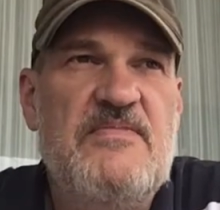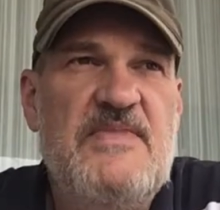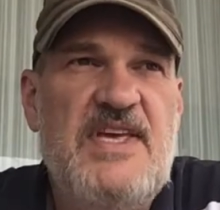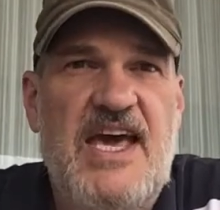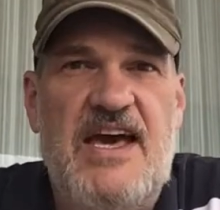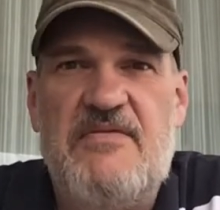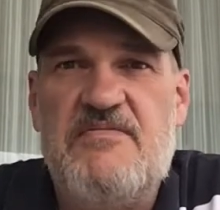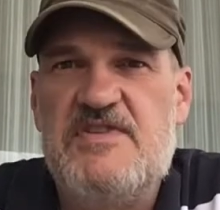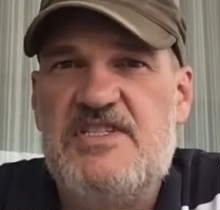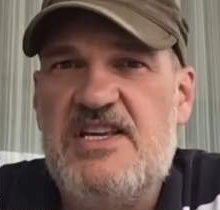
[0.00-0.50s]

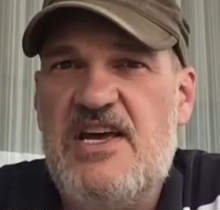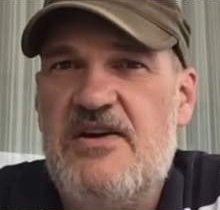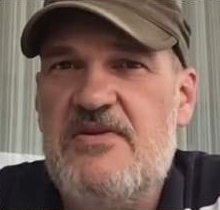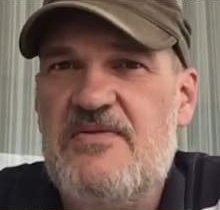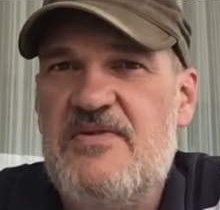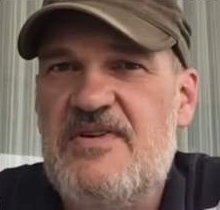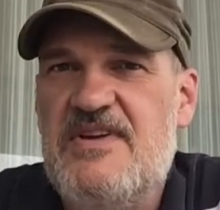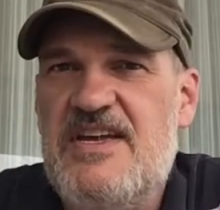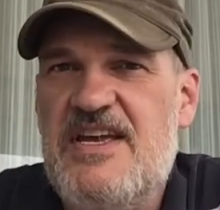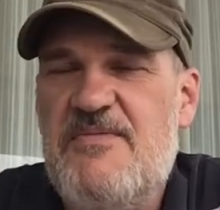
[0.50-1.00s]

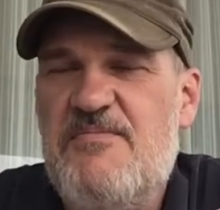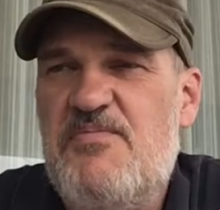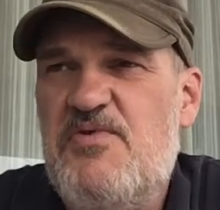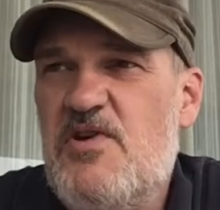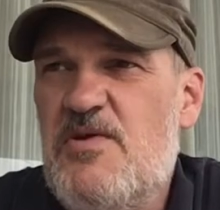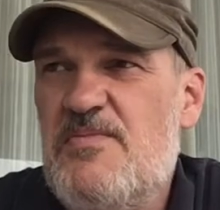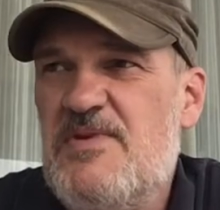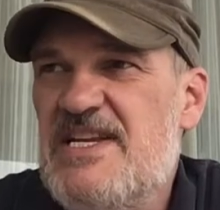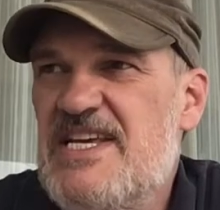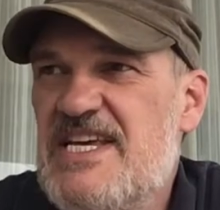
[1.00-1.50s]
So it
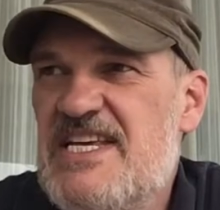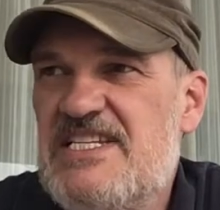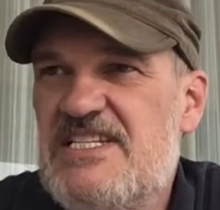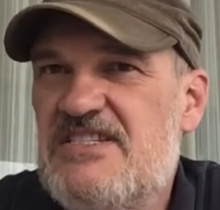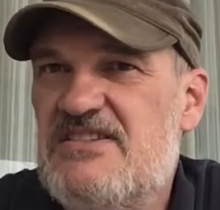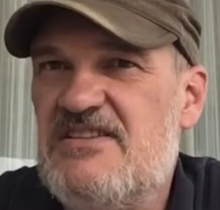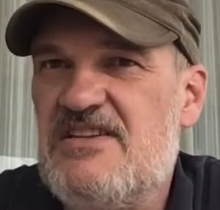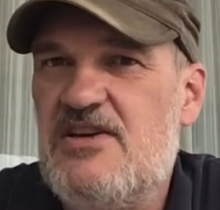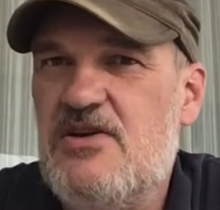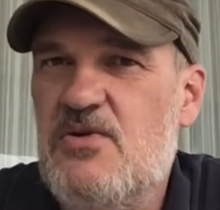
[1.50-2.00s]
probably
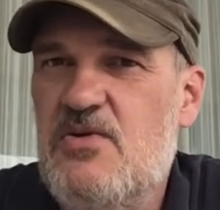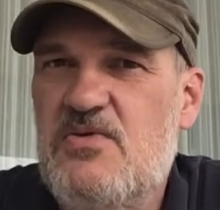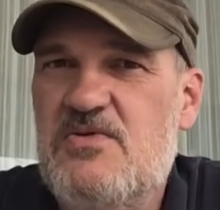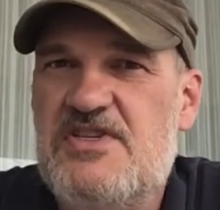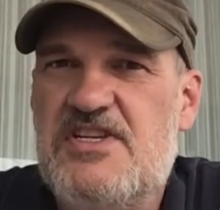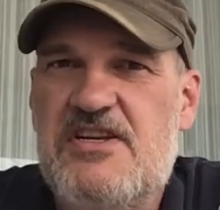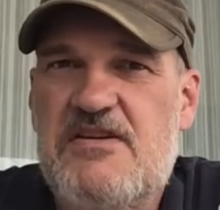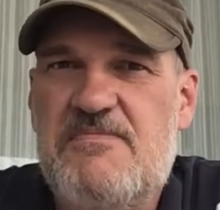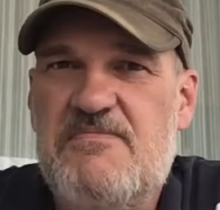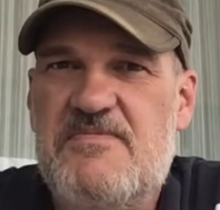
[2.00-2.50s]
is called
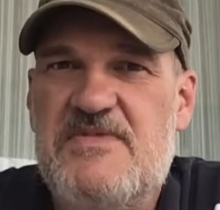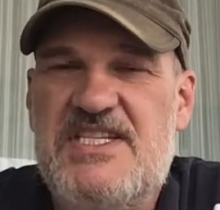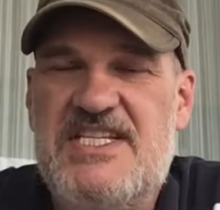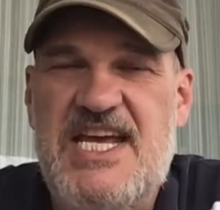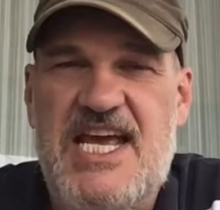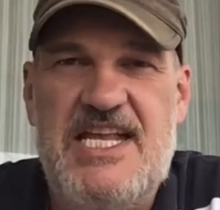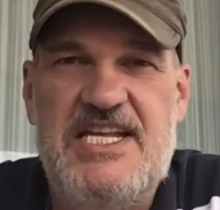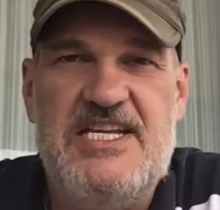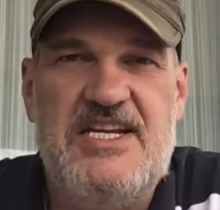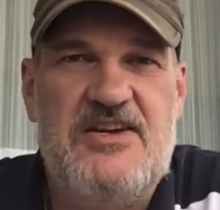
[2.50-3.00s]
some
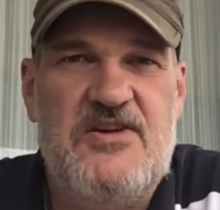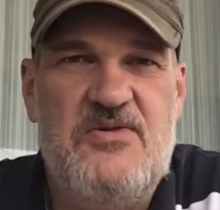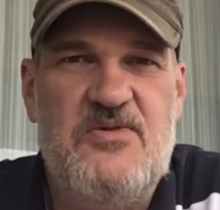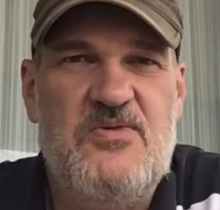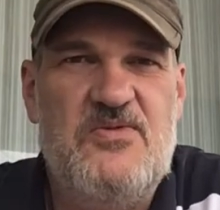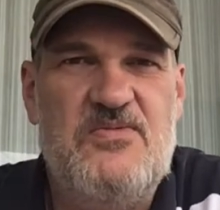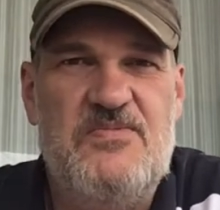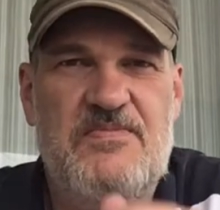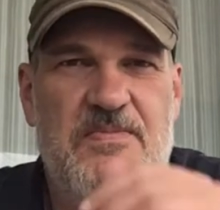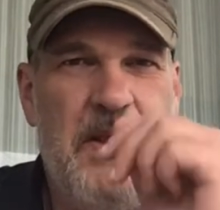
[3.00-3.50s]

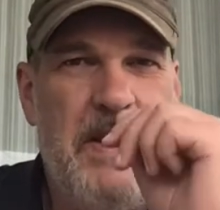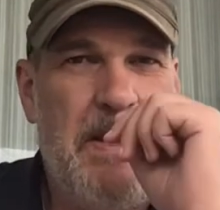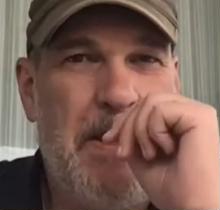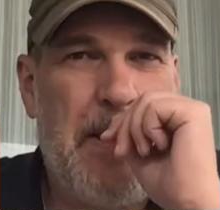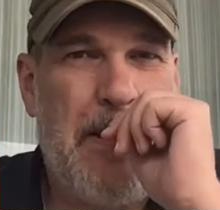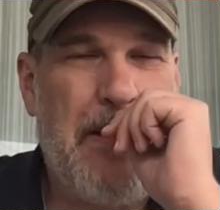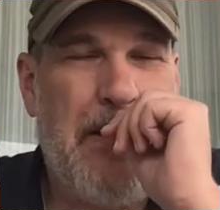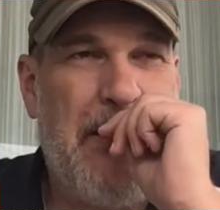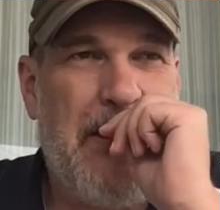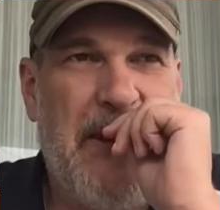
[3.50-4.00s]
technical,
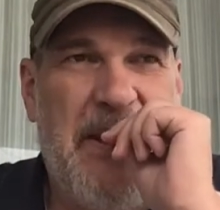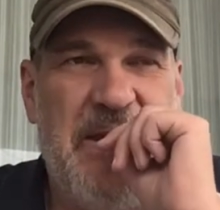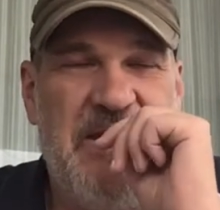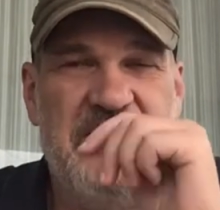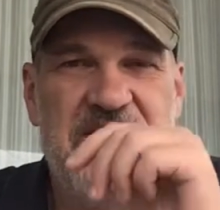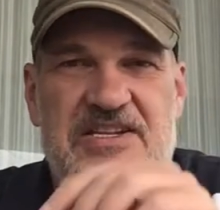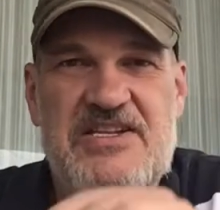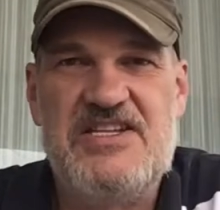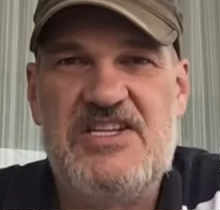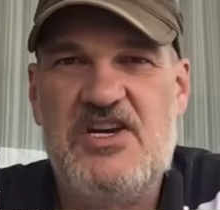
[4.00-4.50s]

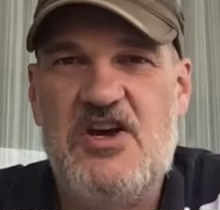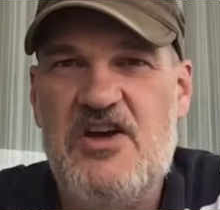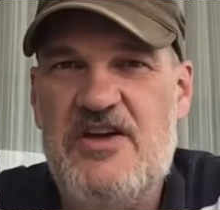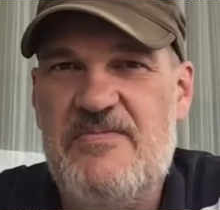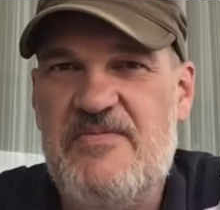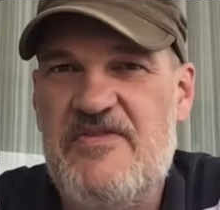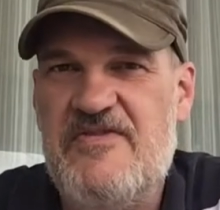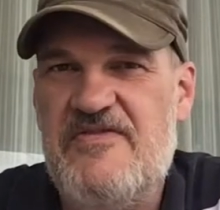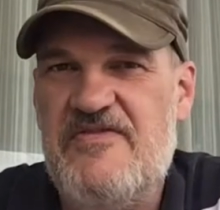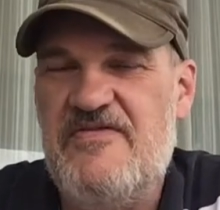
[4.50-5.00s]

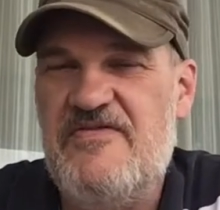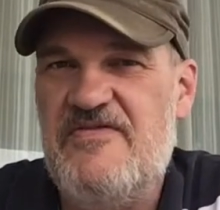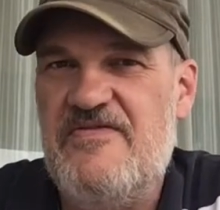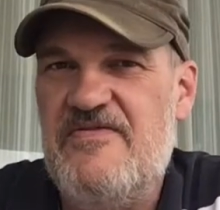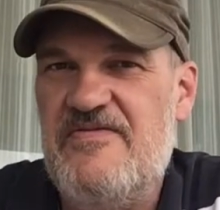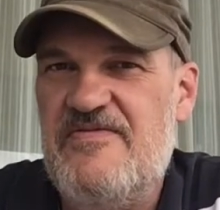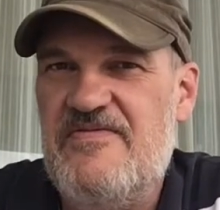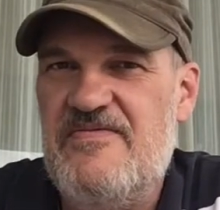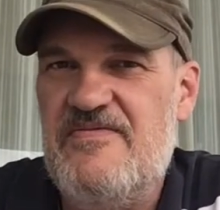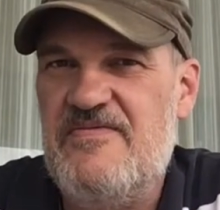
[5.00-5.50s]
type of
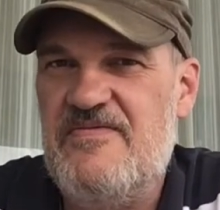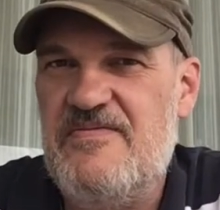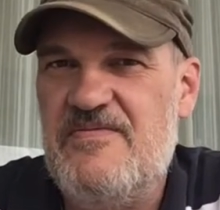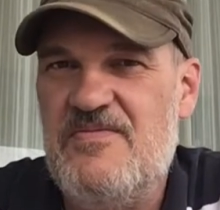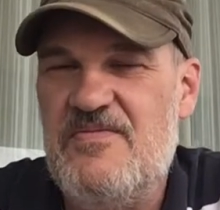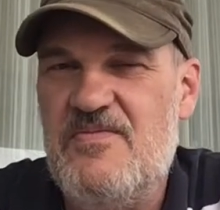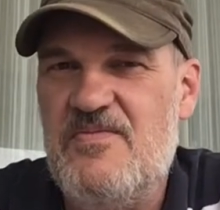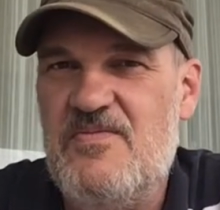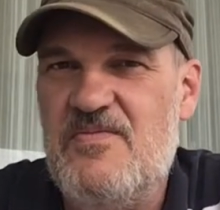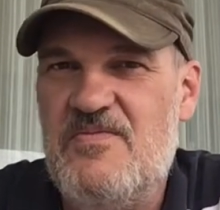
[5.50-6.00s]

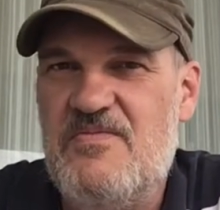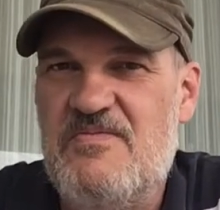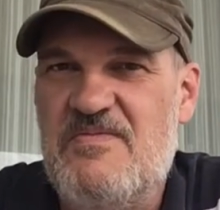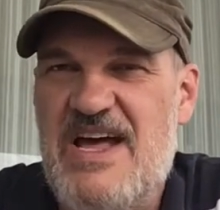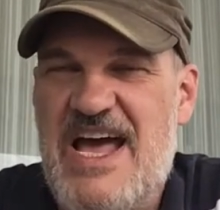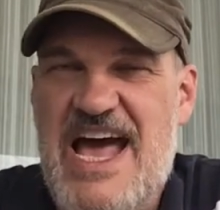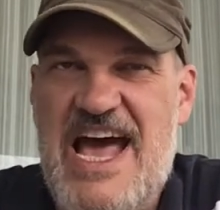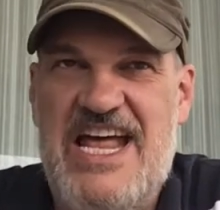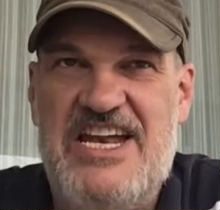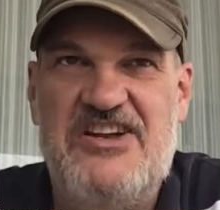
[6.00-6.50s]

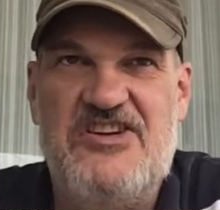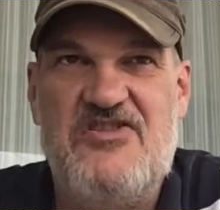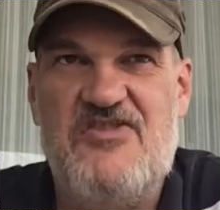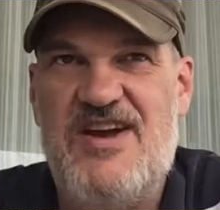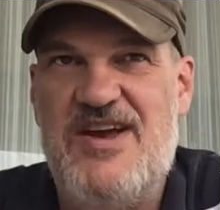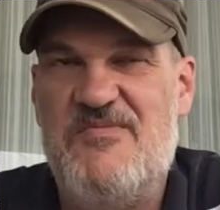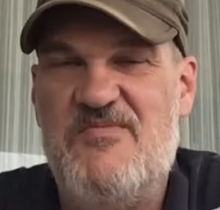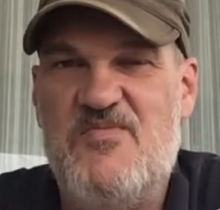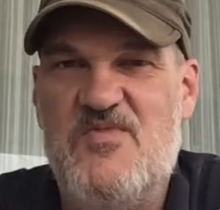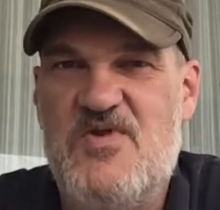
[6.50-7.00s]

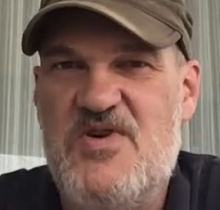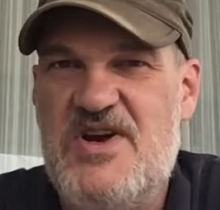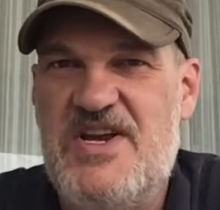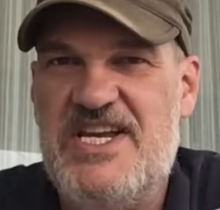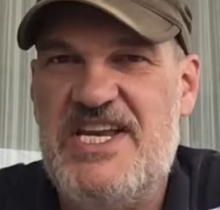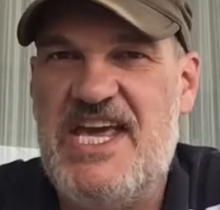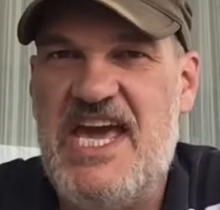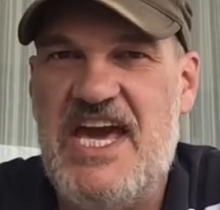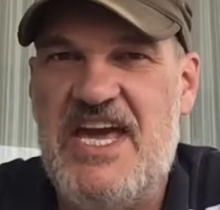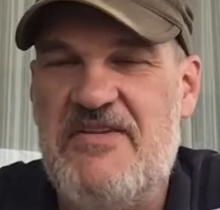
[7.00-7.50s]
anagram
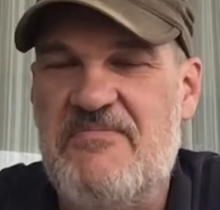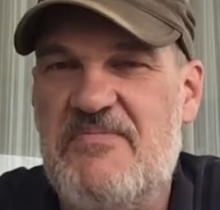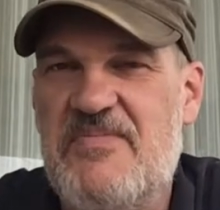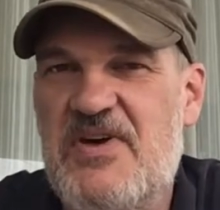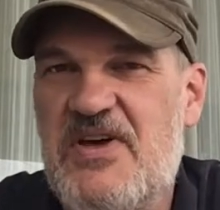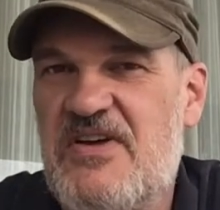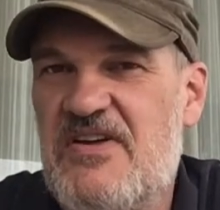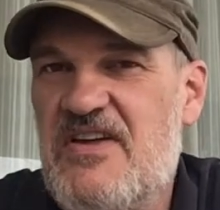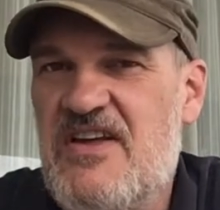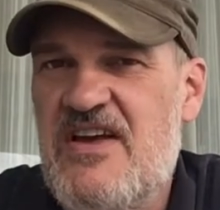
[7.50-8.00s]
word game,
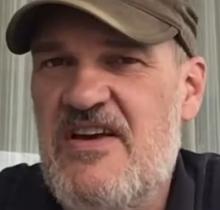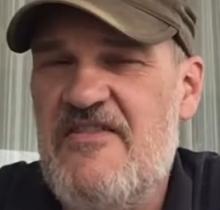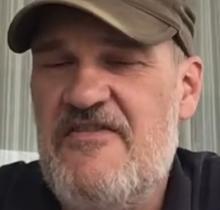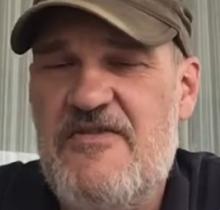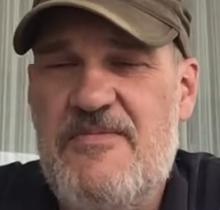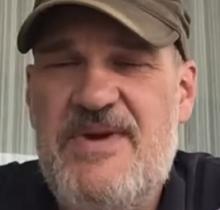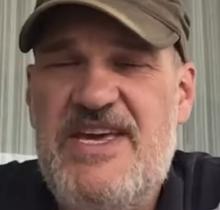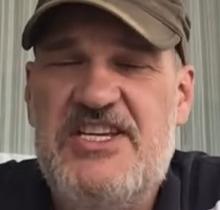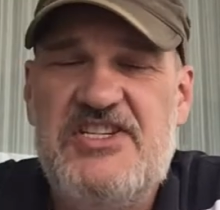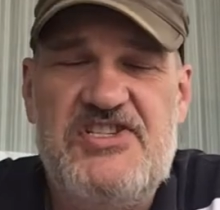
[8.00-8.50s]
but
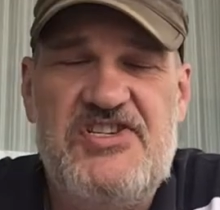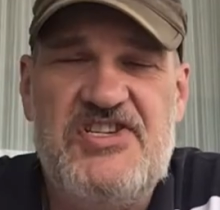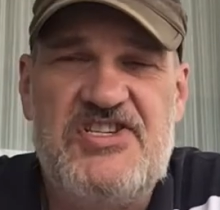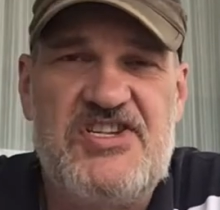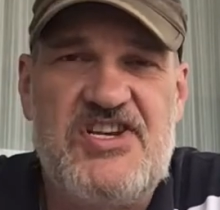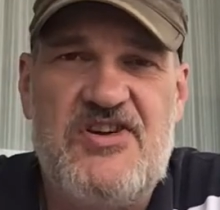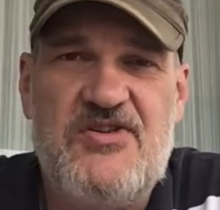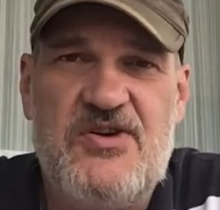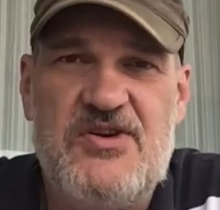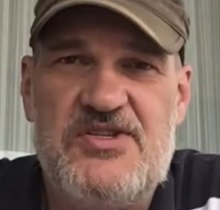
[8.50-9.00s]
for me it's
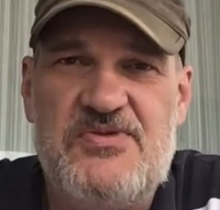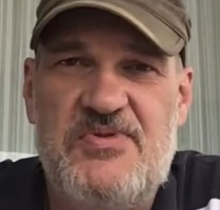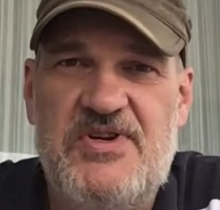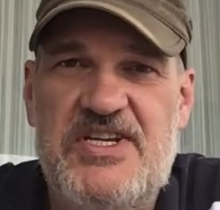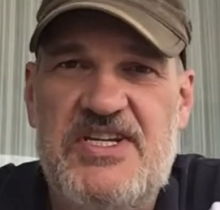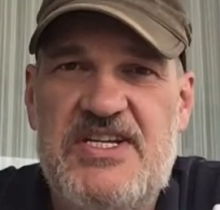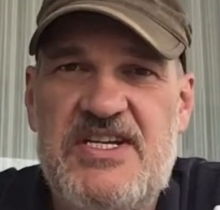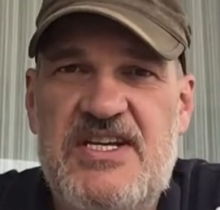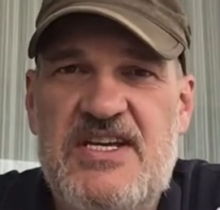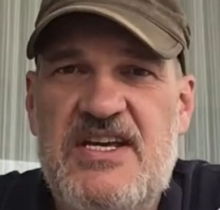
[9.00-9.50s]
just a
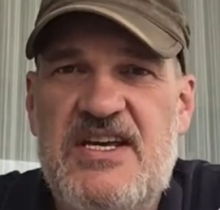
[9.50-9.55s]
crossword.